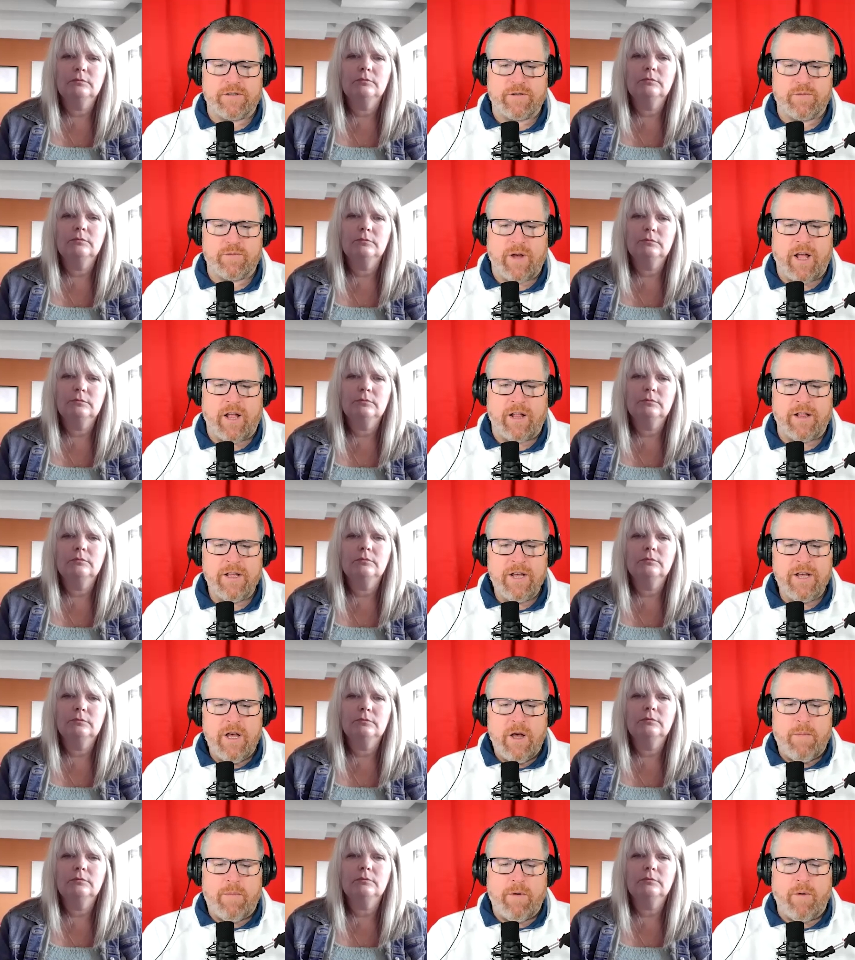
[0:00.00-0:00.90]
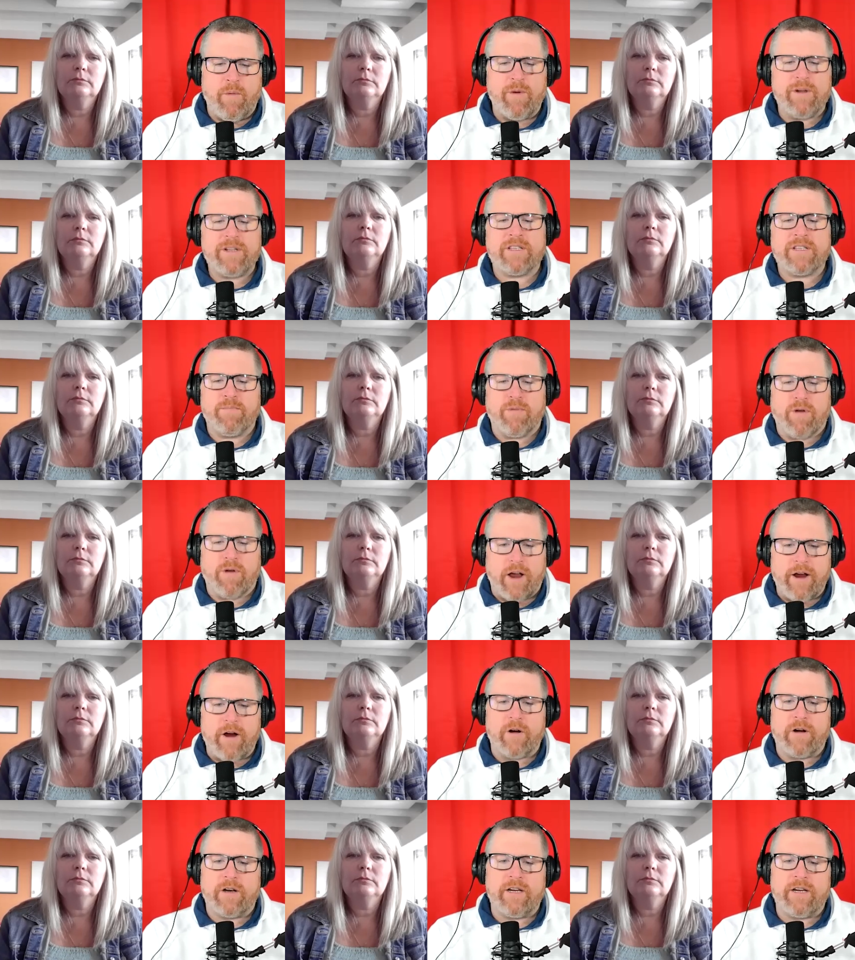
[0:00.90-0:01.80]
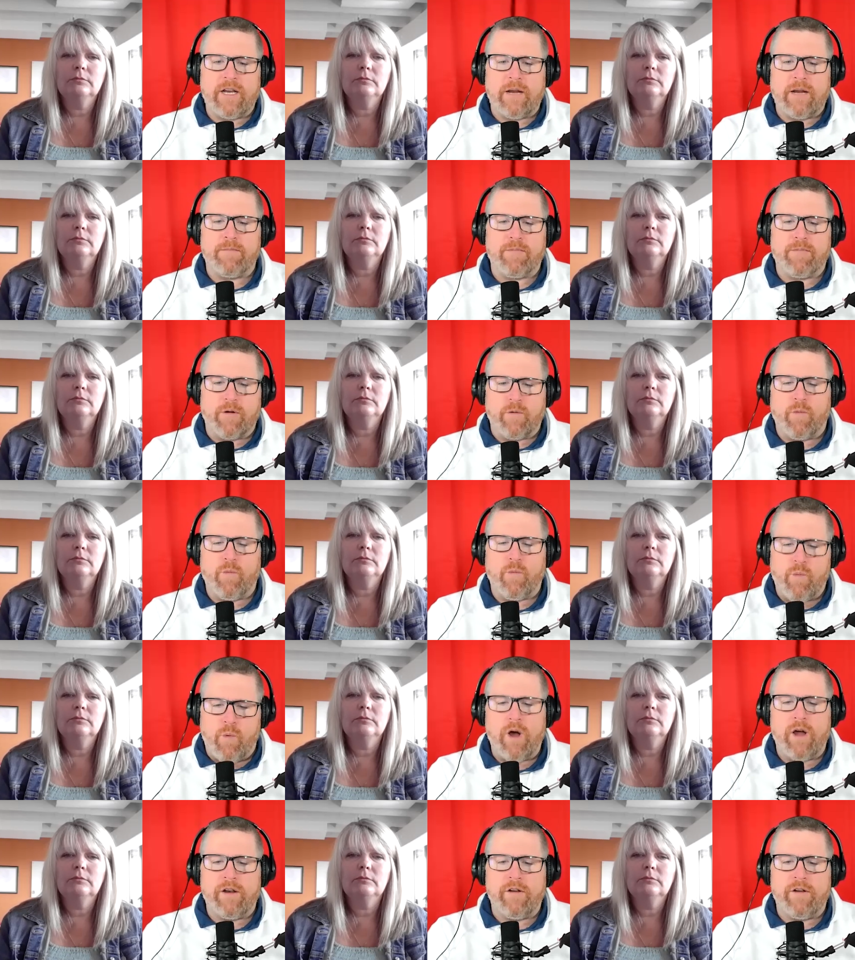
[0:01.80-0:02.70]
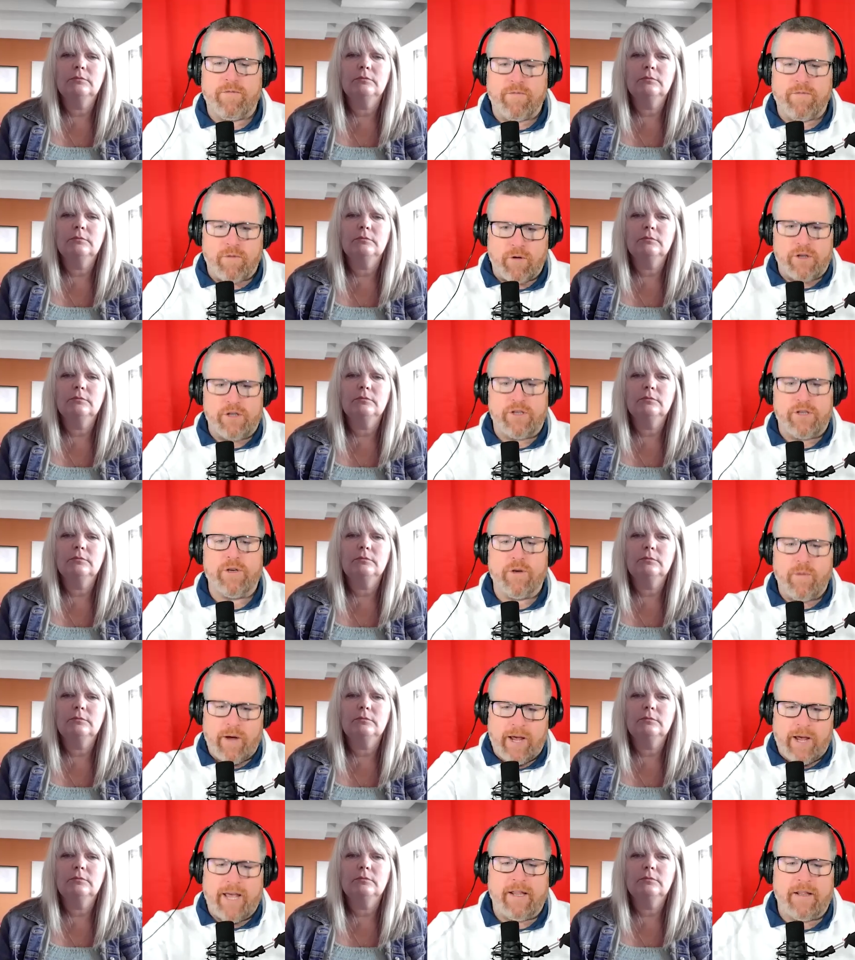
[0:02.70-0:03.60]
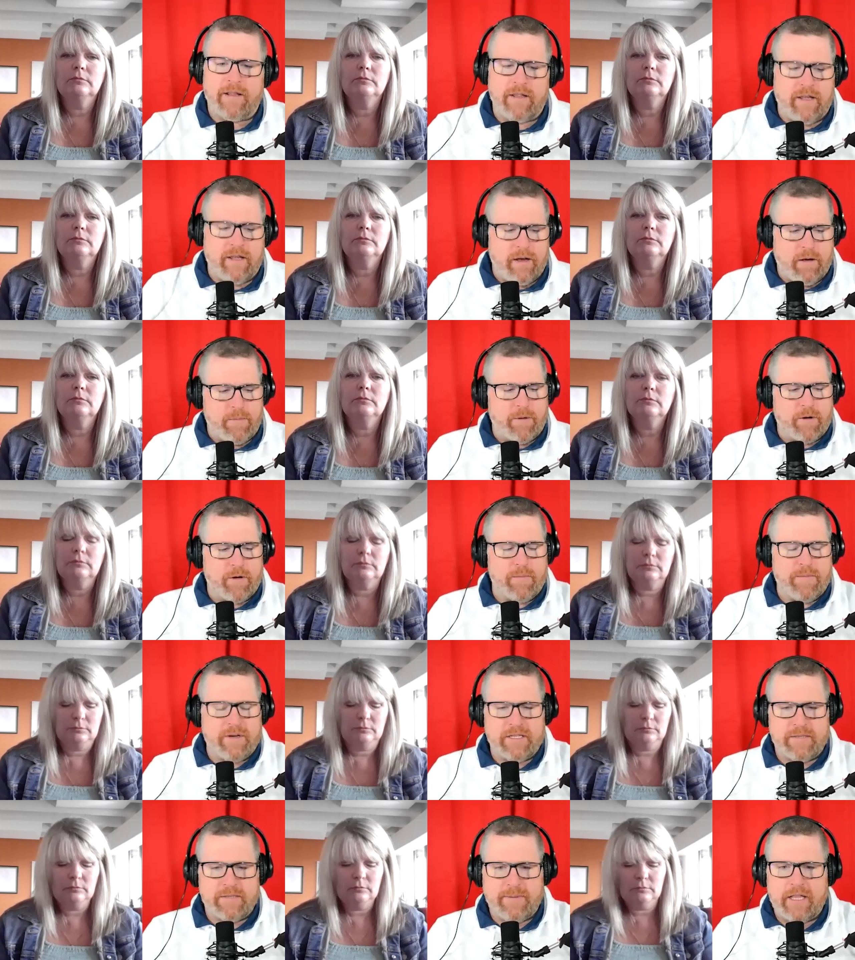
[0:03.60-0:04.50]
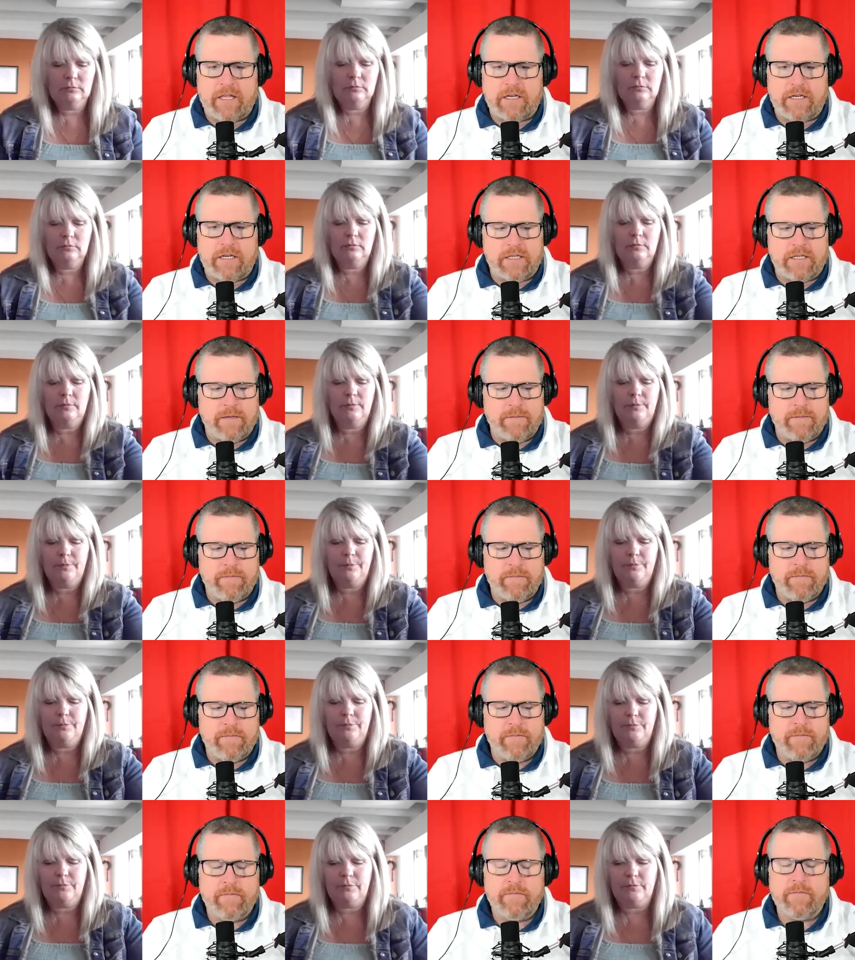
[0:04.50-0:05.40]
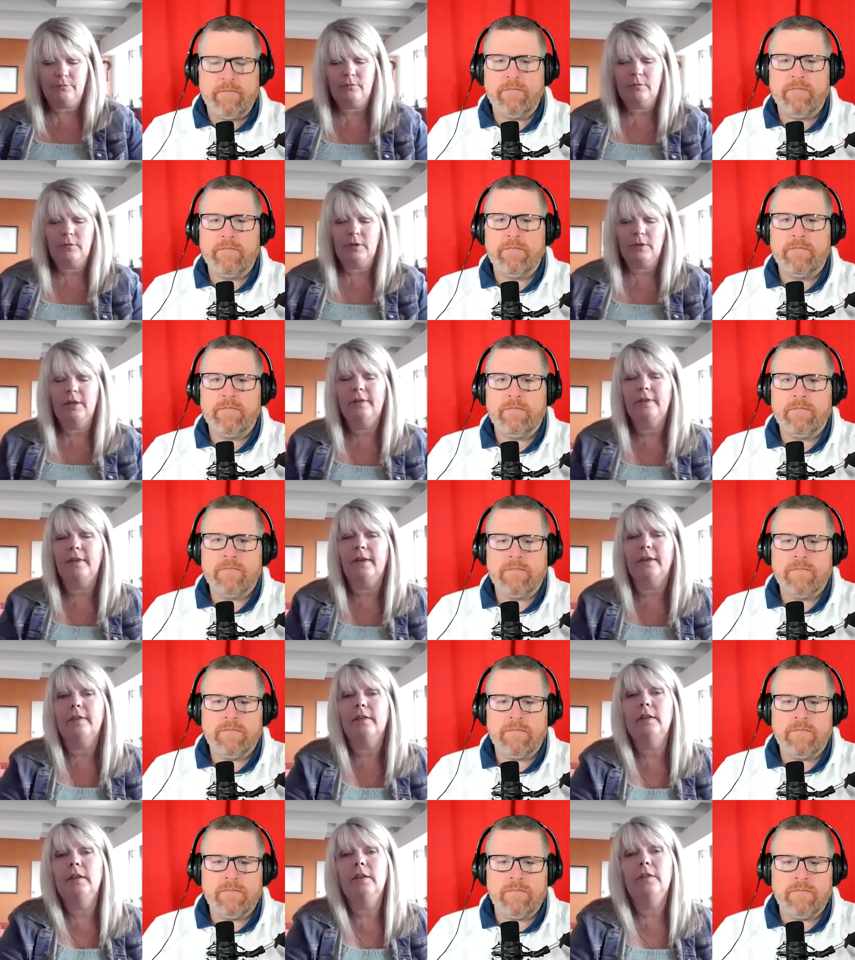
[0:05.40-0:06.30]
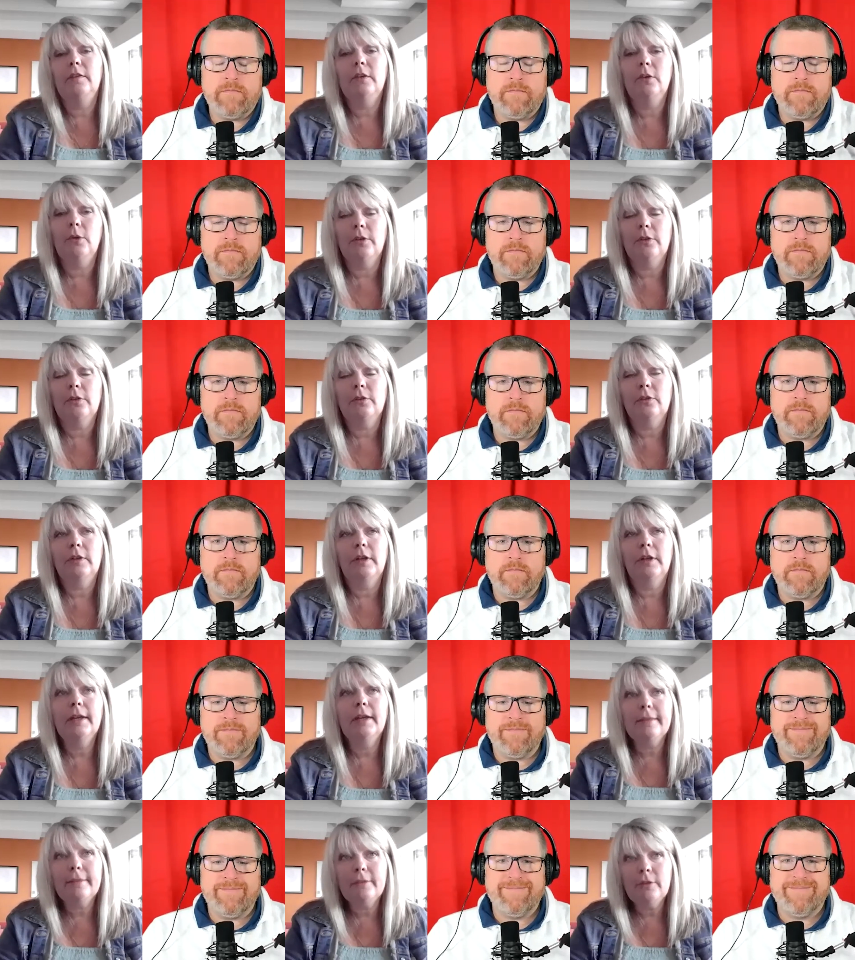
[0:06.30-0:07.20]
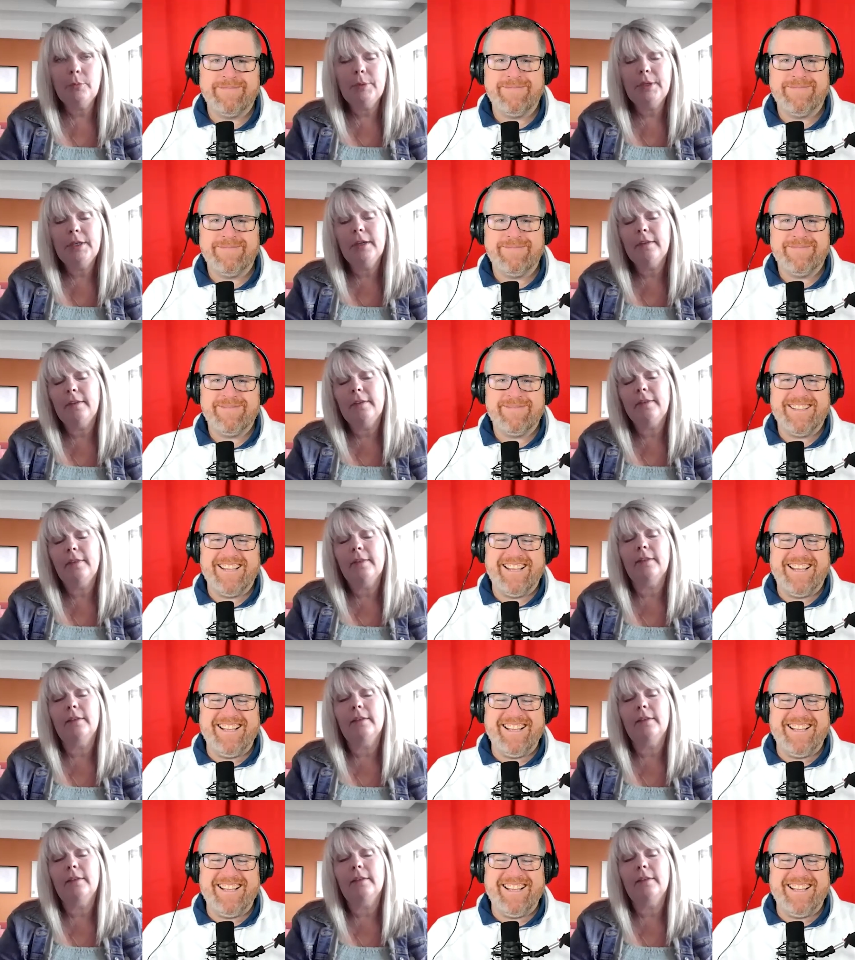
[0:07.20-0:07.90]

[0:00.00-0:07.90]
Speaker 1: as well. But what's priority number one for you and the Alberta municipalities?
Speaker 2: That's an easy question to answer because it's